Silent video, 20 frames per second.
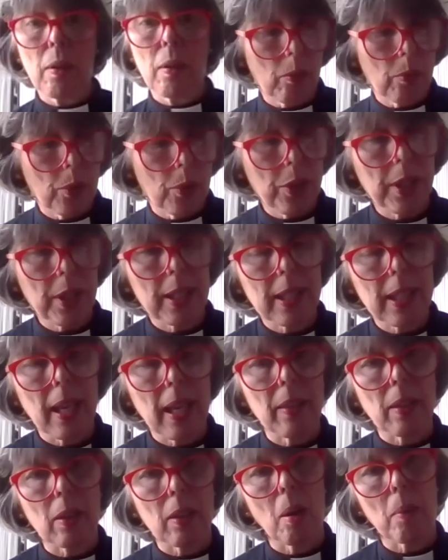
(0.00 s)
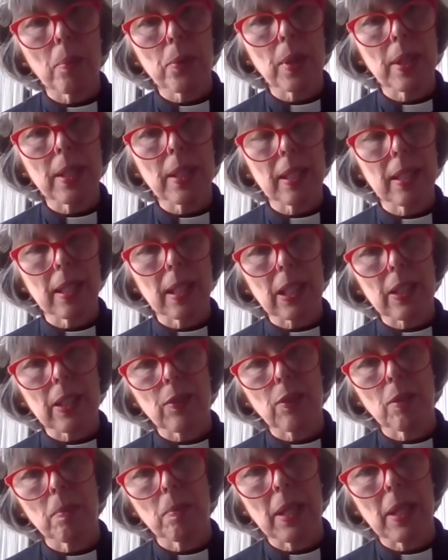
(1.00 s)
from what Ruth is saying, that COP26
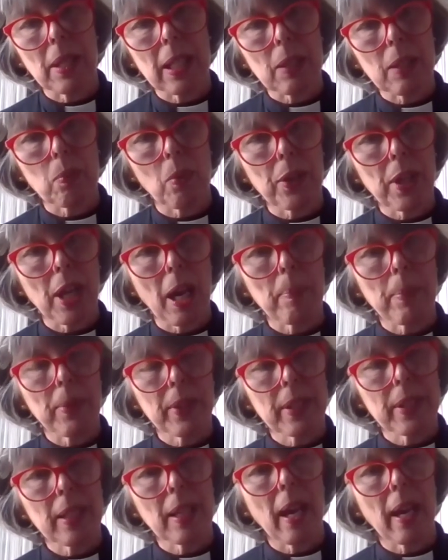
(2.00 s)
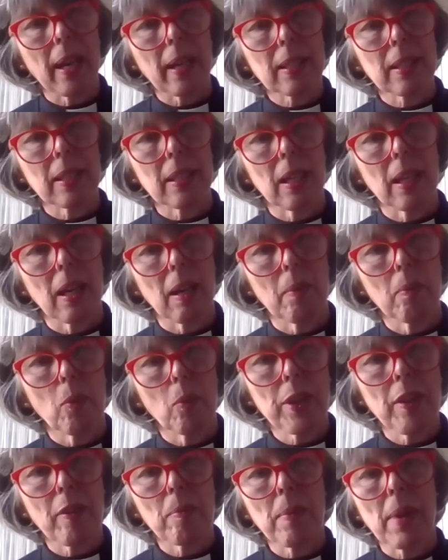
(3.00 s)
for me is what happens next.
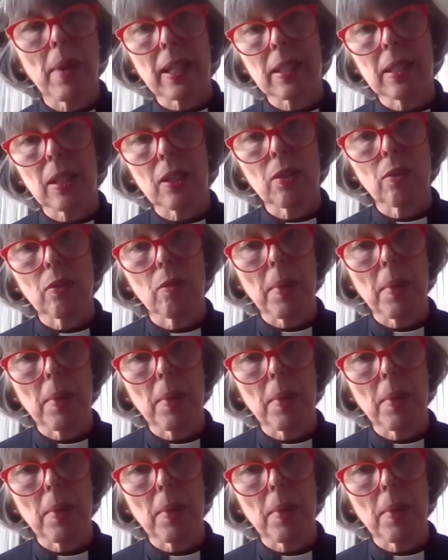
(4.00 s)
Whatever my Extinction